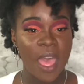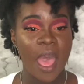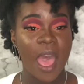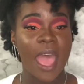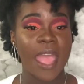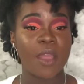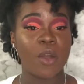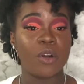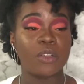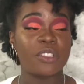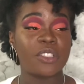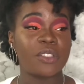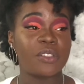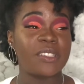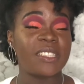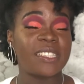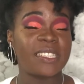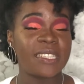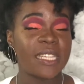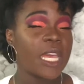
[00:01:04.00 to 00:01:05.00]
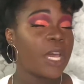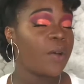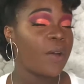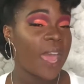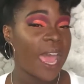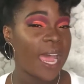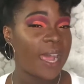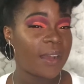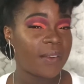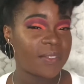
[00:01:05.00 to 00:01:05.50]
I also still
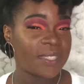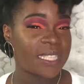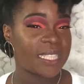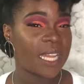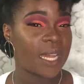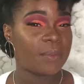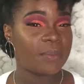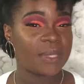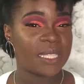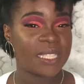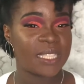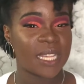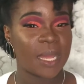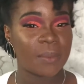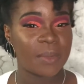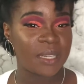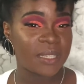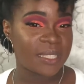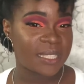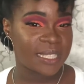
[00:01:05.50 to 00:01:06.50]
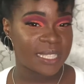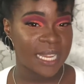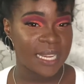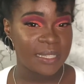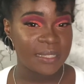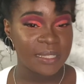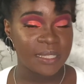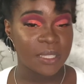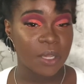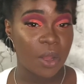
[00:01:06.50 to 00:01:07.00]
have some summer
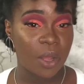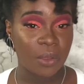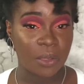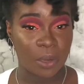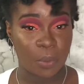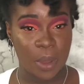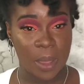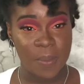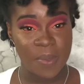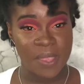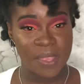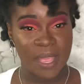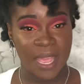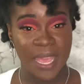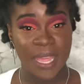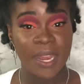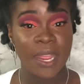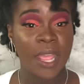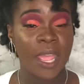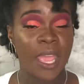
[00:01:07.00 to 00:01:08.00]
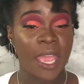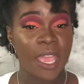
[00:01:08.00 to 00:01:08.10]
scents on the website